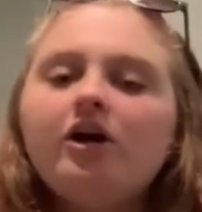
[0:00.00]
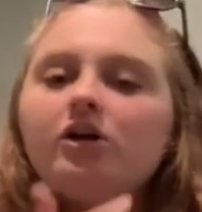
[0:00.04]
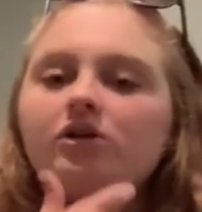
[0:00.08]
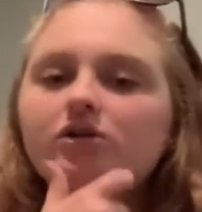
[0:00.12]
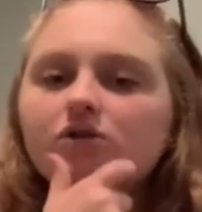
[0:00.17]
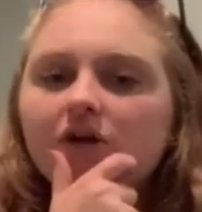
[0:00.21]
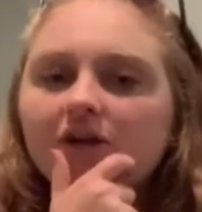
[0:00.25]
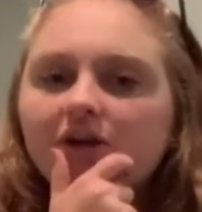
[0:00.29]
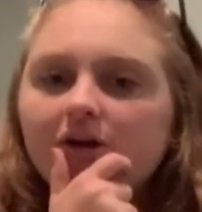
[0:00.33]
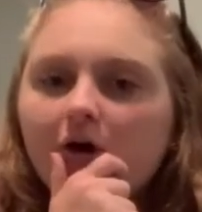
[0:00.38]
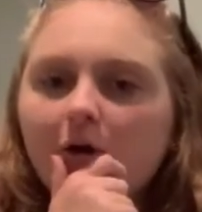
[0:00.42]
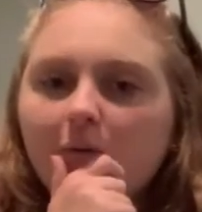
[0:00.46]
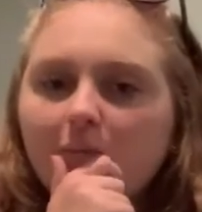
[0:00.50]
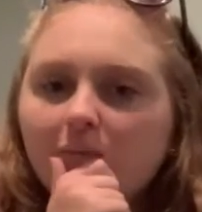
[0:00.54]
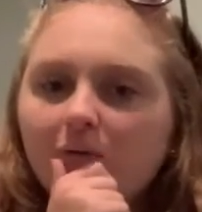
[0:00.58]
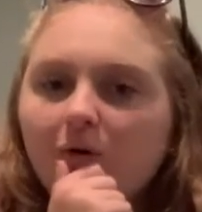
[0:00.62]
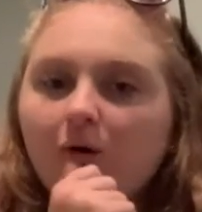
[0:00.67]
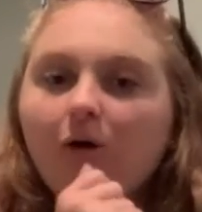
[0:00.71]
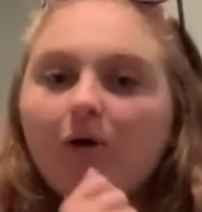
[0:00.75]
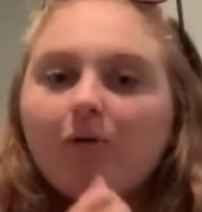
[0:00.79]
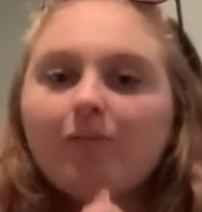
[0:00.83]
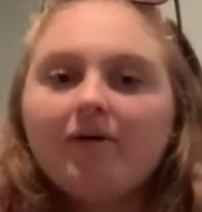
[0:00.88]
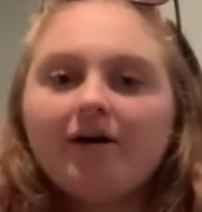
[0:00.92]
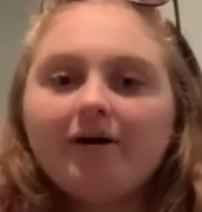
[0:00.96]
So like I'll
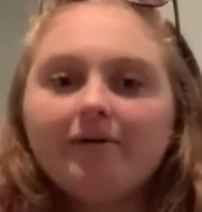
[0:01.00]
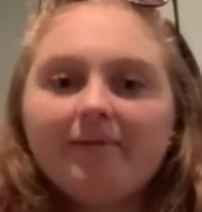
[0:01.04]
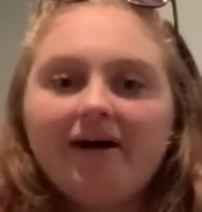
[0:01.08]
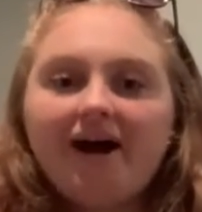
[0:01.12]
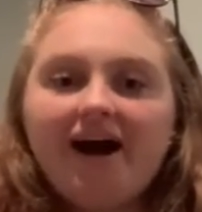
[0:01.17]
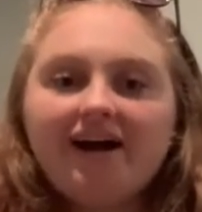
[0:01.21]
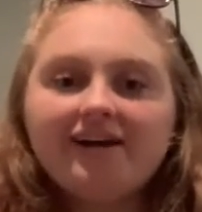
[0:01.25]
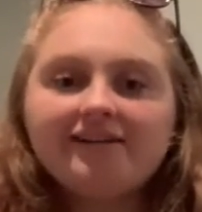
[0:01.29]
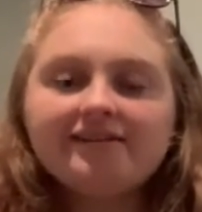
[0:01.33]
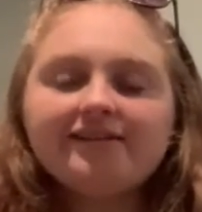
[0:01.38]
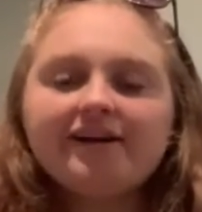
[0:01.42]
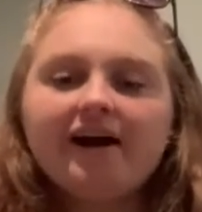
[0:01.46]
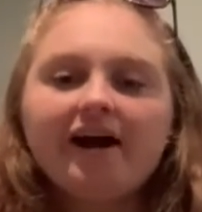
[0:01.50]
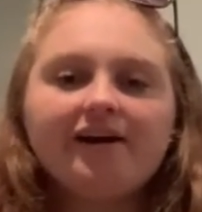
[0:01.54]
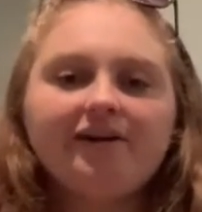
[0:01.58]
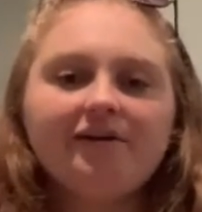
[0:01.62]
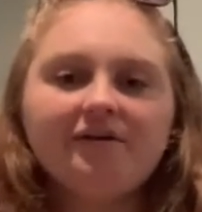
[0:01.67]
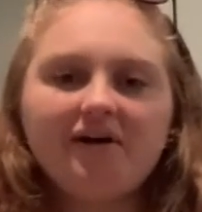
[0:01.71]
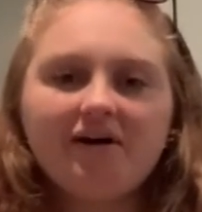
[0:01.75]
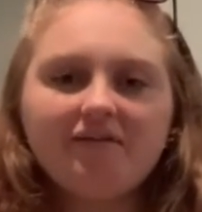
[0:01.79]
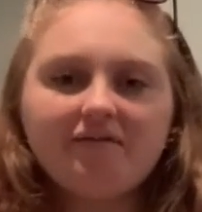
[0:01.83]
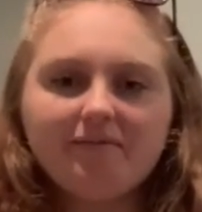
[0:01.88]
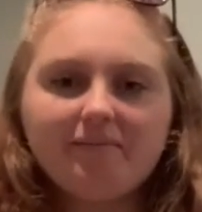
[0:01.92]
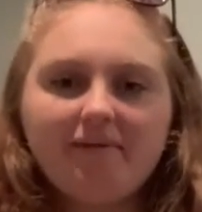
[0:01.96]
pull my mask. I
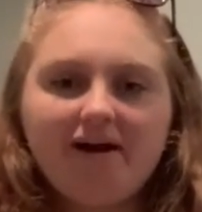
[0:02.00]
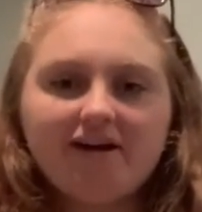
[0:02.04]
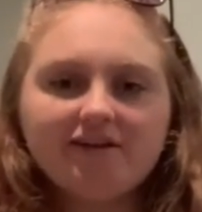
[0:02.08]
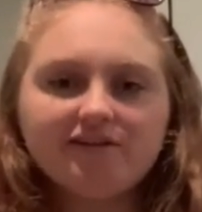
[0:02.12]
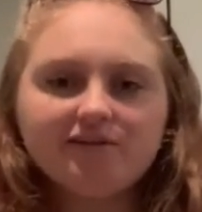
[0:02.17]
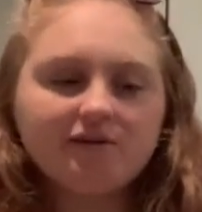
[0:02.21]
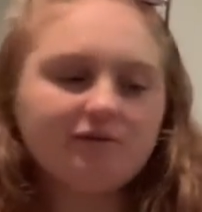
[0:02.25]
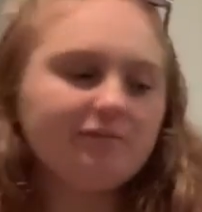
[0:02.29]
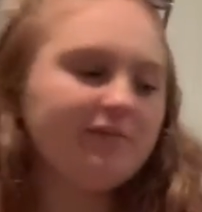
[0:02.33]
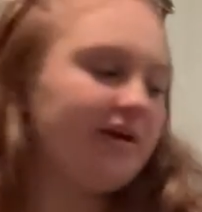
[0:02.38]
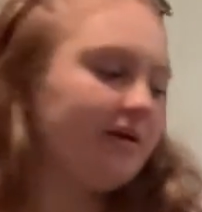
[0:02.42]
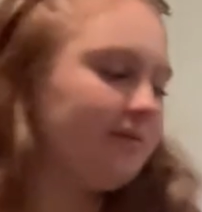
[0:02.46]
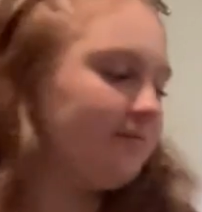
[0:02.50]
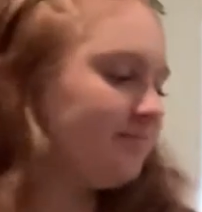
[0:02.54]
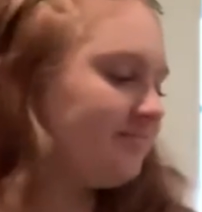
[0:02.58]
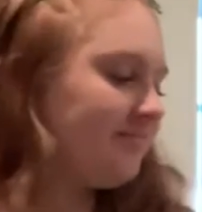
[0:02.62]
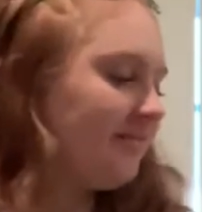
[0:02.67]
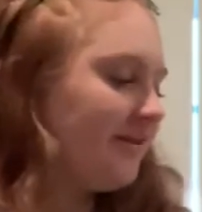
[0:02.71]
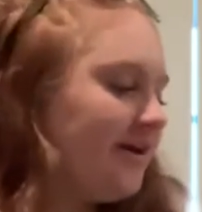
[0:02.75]
don't have a mask with me.